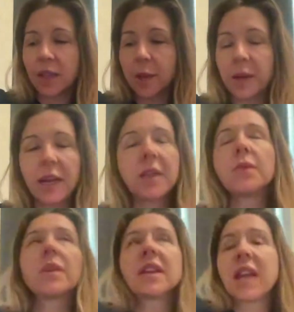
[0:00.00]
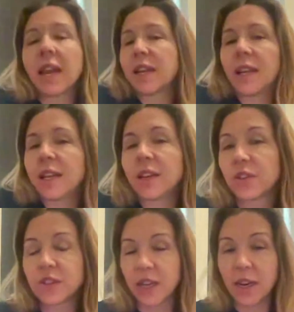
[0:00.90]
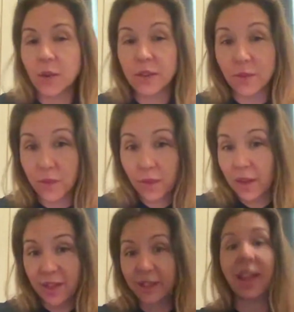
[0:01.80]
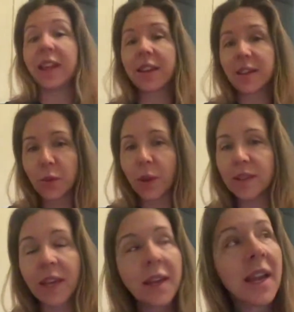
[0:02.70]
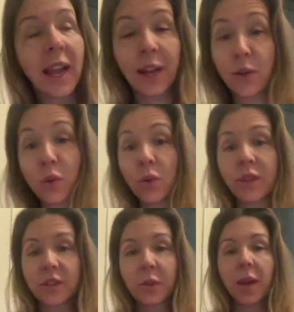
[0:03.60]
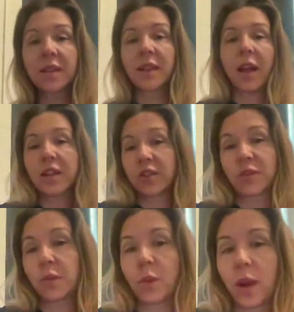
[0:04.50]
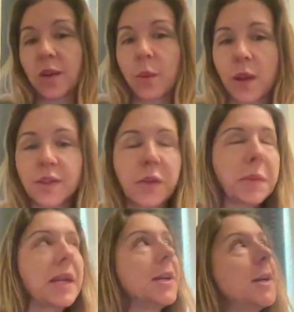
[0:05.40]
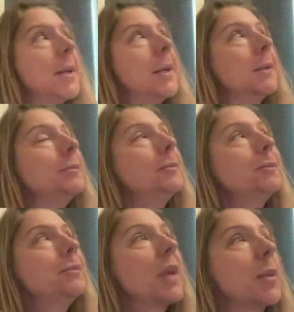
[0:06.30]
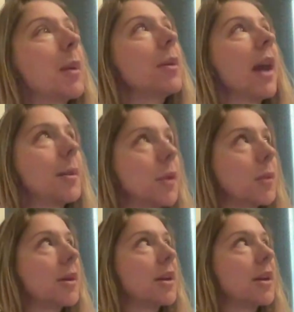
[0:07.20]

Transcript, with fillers: I was really, really young at that time, and I didn't really get it. I didn't understand how insane this was and how cool this was. It just kind of was for me.